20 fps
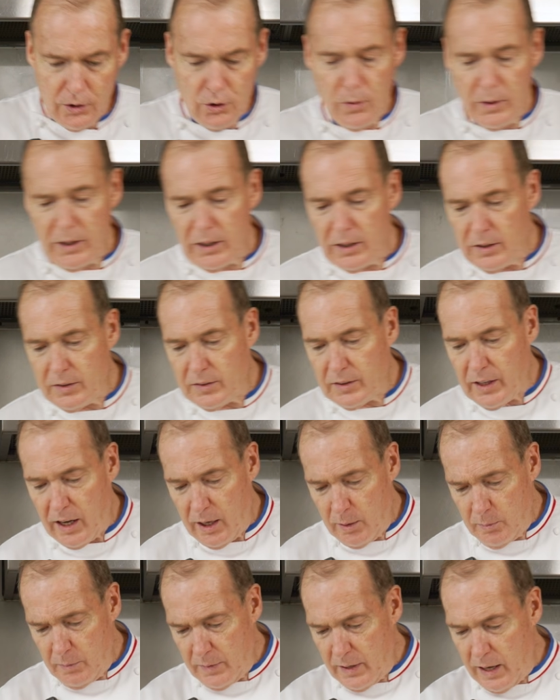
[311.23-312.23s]
during this
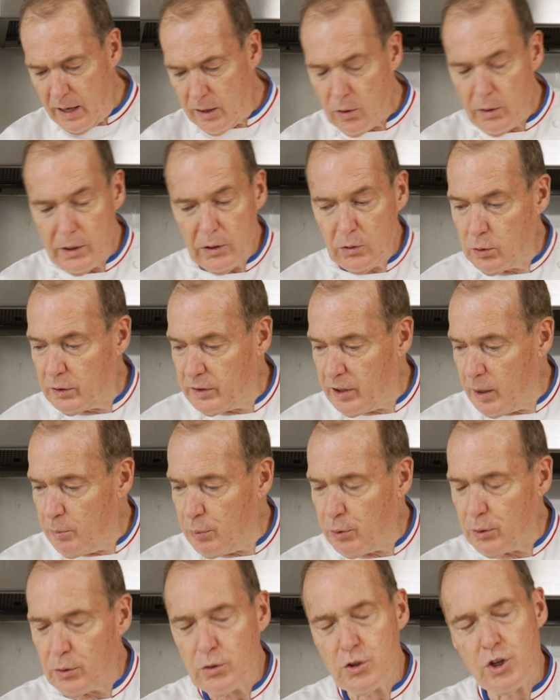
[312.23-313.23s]
time, I'm going to
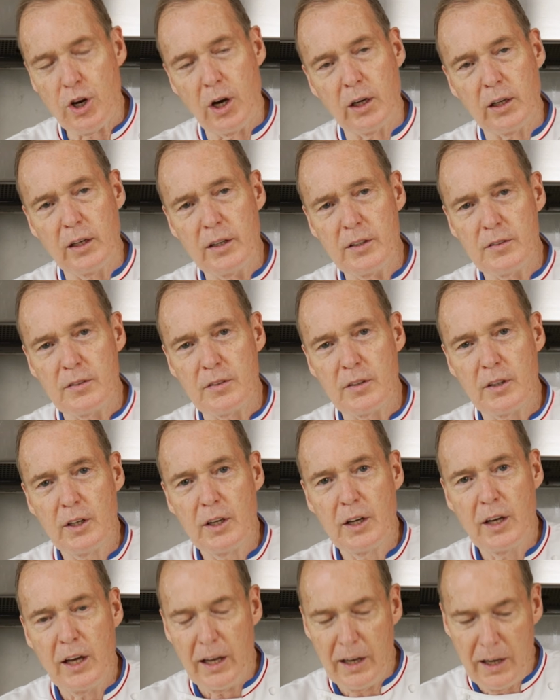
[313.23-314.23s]
temper the chocolates,
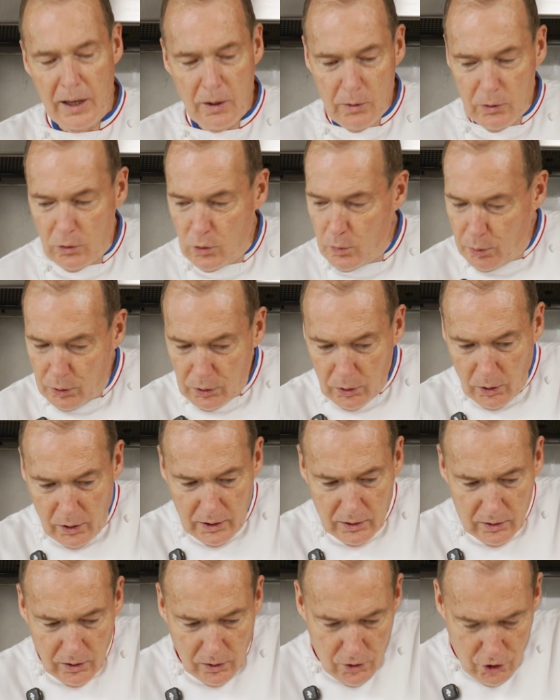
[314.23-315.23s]
and I'm going to put a
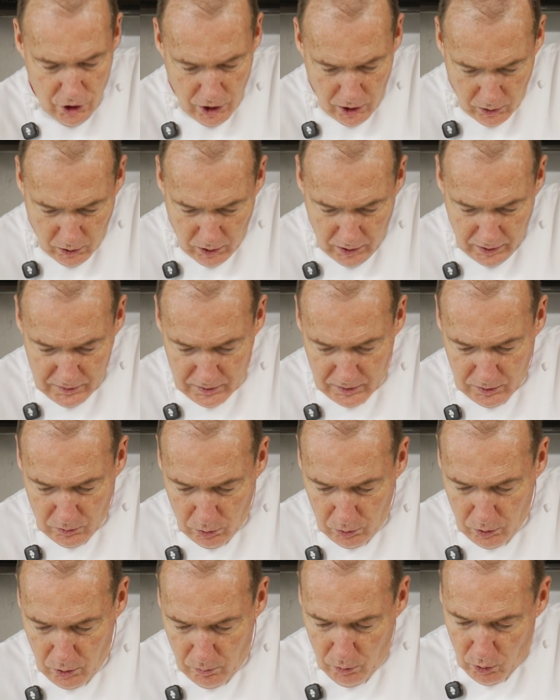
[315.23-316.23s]
little chocolate
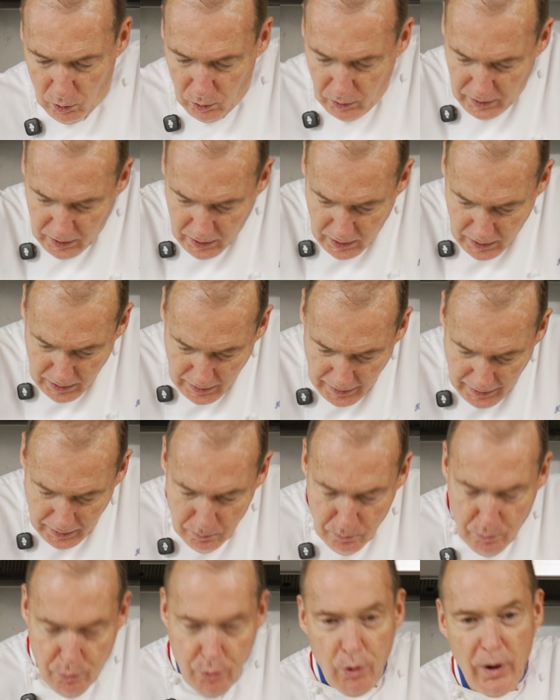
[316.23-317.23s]
into the mold
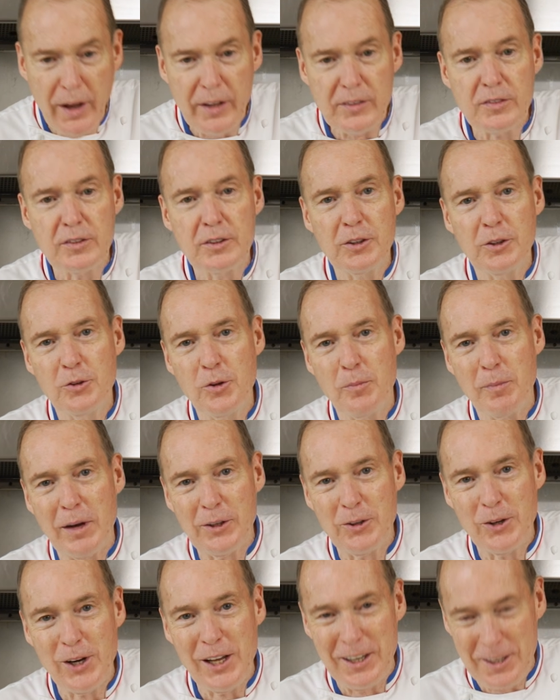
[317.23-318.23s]
and press the
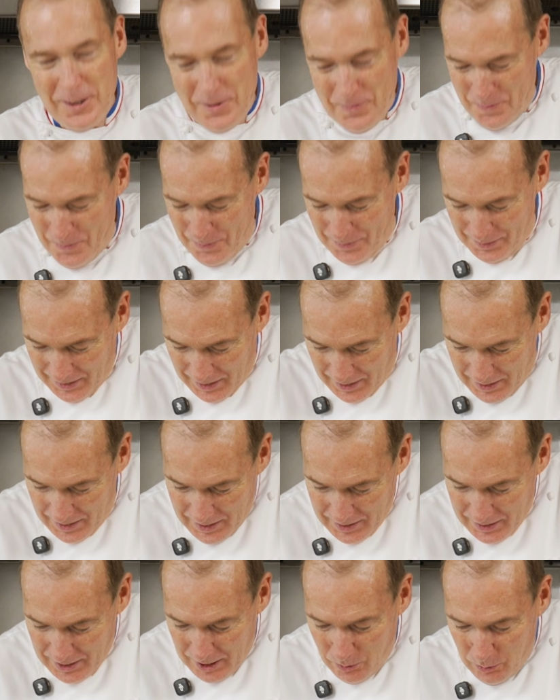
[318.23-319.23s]
Madeleine. And
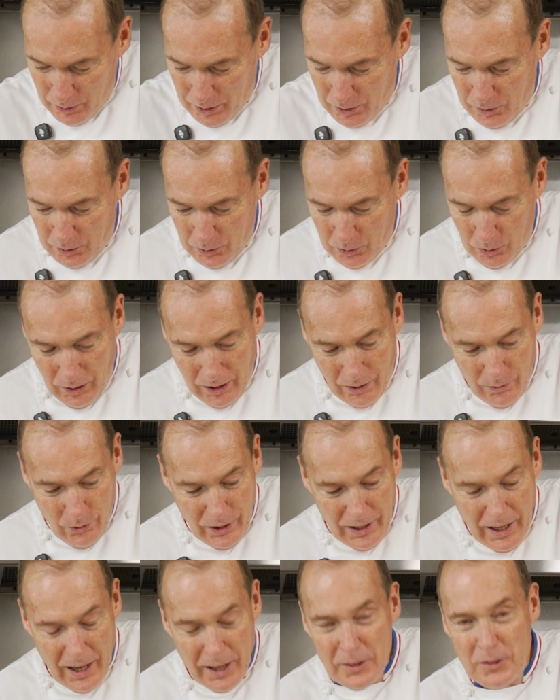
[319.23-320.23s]
then now we're going to have a
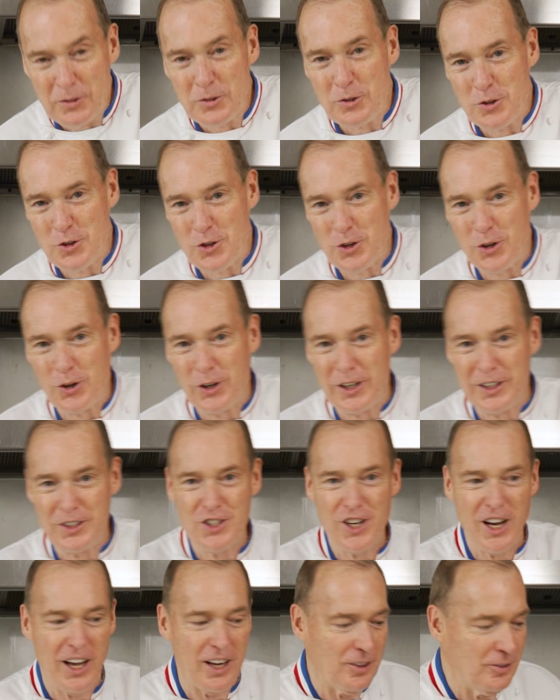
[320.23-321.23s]
nice chocolate
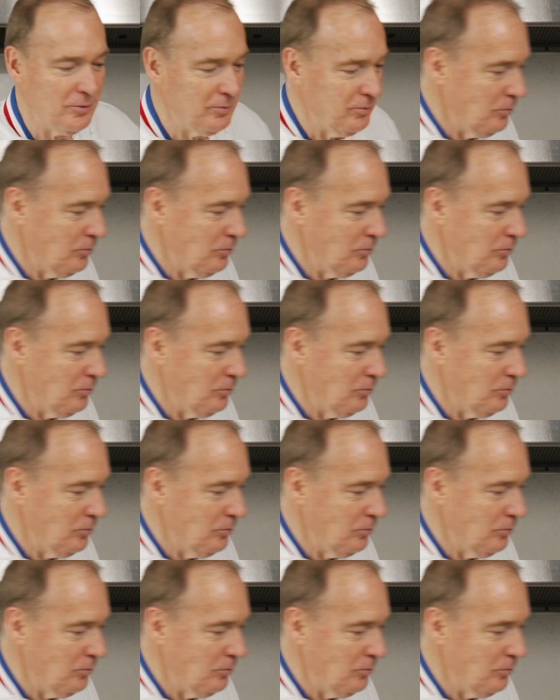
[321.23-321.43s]
shell.